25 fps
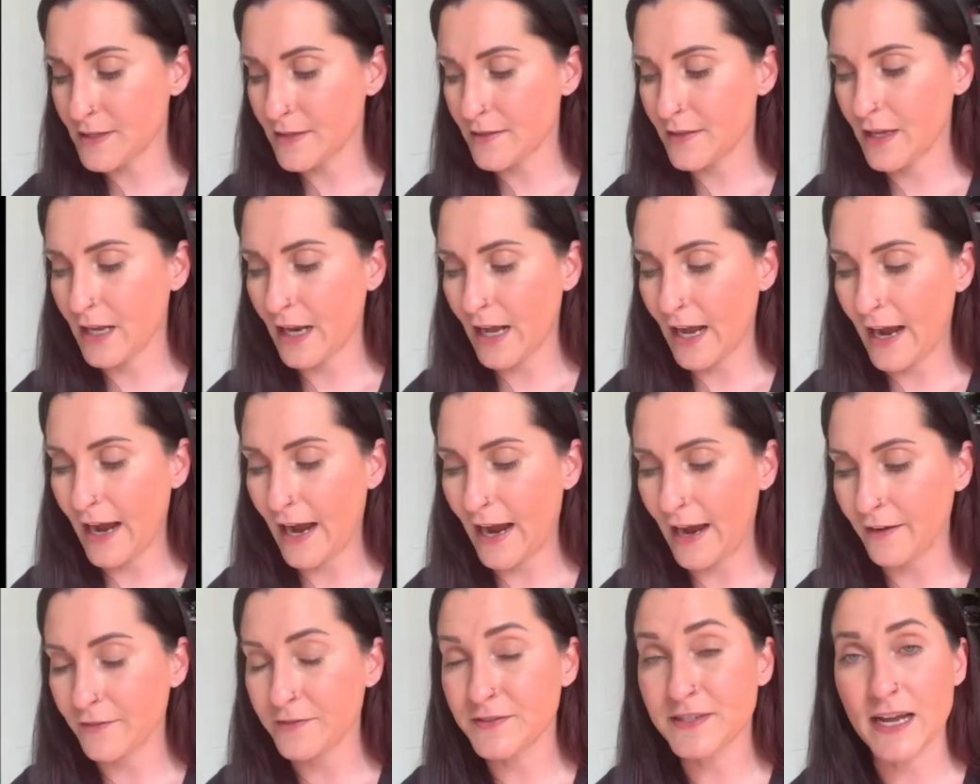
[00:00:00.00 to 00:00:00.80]
that I
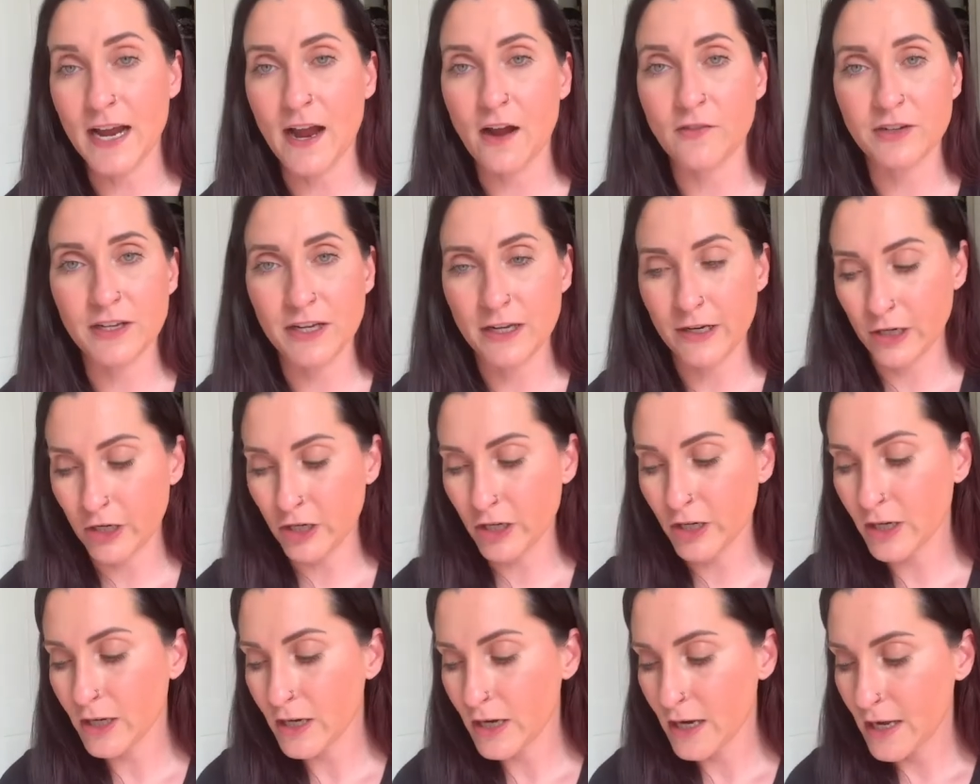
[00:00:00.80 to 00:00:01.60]
have down
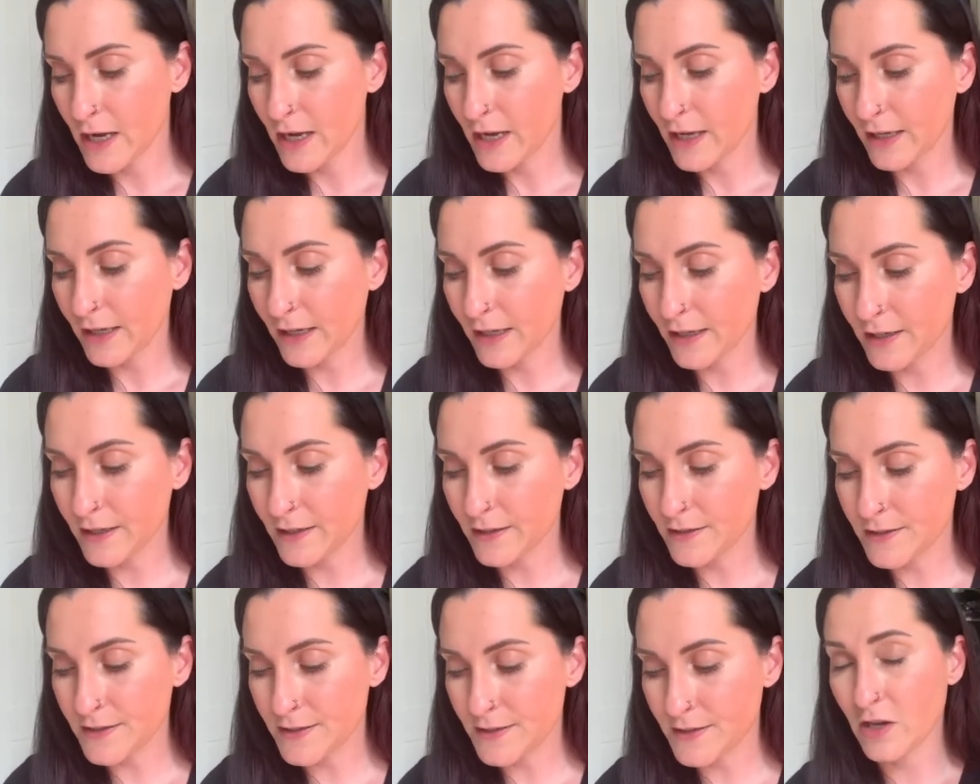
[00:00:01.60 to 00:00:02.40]
here
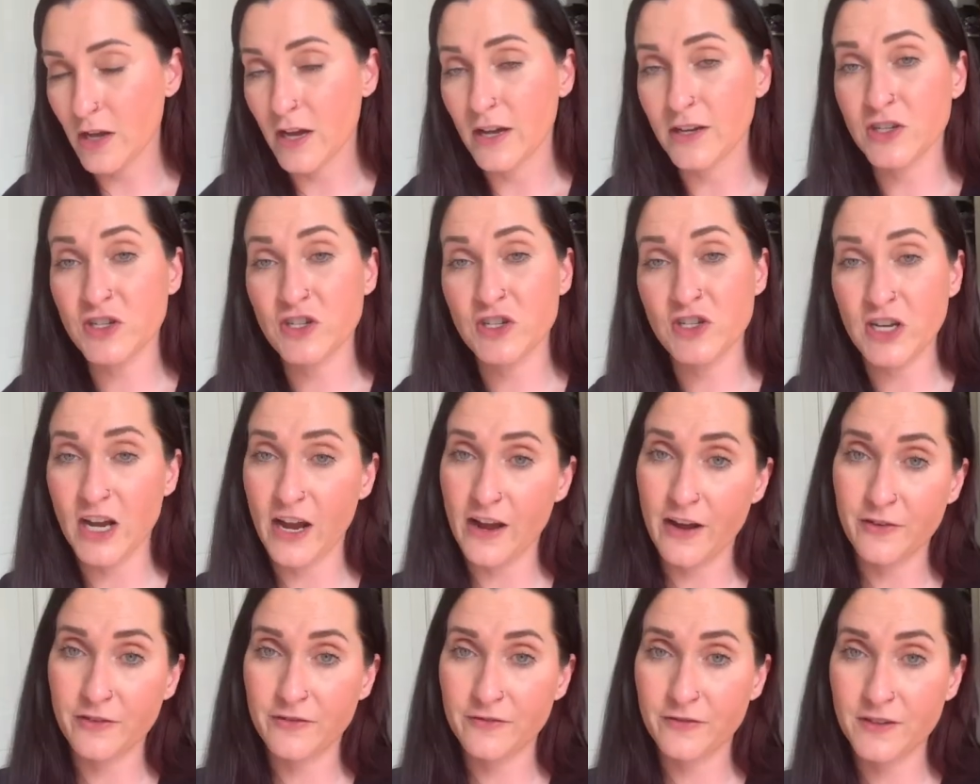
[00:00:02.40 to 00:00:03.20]
is a
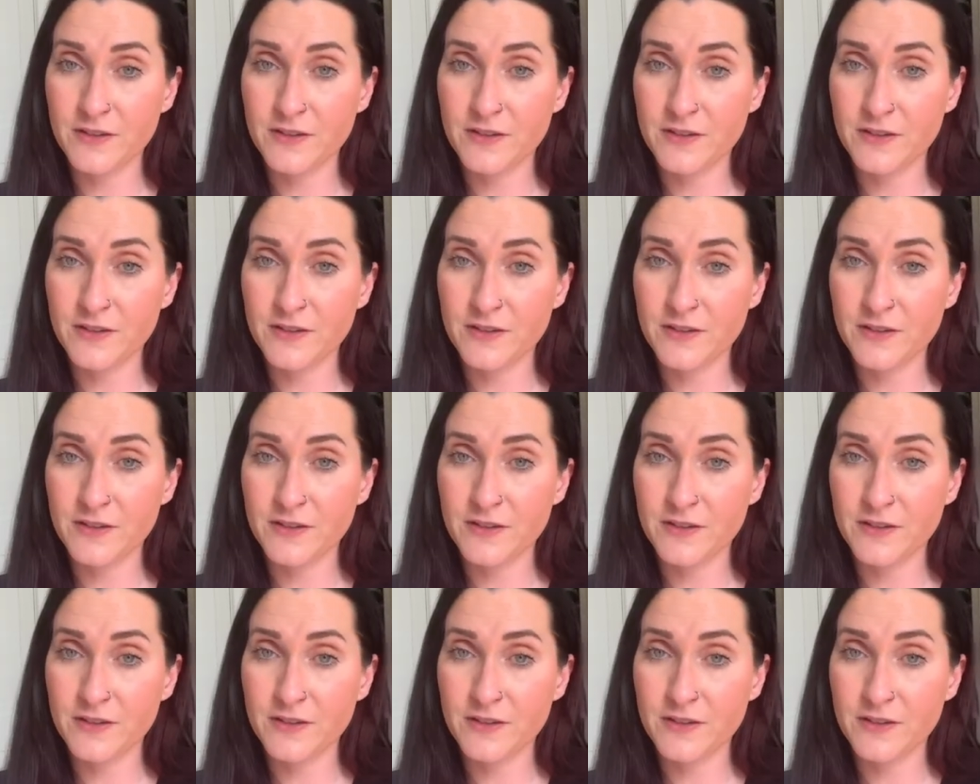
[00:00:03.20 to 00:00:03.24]
chef.